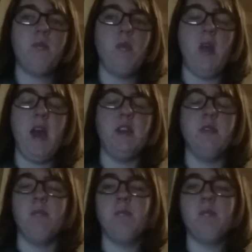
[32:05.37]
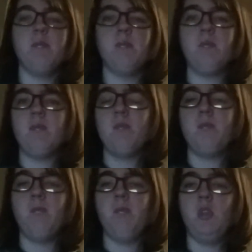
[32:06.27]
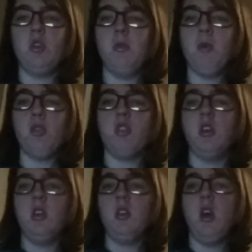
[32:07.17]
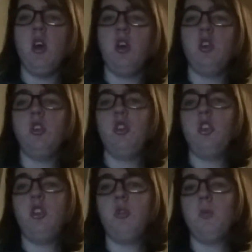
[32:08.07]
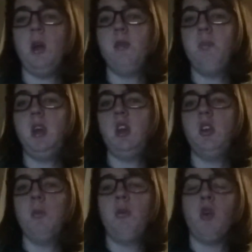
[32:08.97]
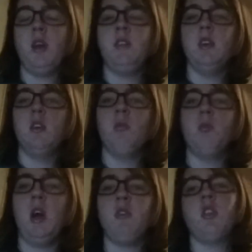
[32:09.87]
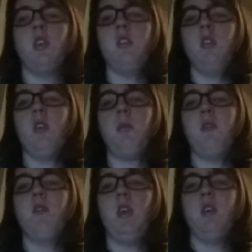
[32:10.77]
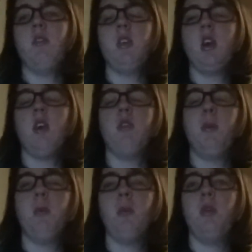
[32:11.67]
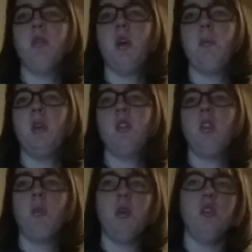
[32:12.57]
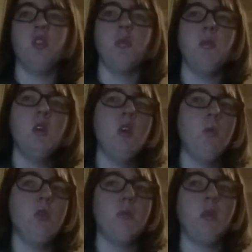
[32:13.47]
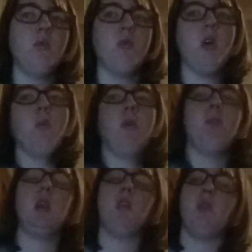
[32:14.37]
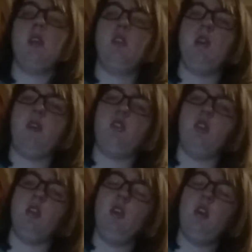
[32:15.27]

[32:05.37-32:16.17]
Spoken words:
then you can be prosecuted. When writing and advertising, you have to be very, very careful about what you write, because otherwise you can, when being a writer, you have to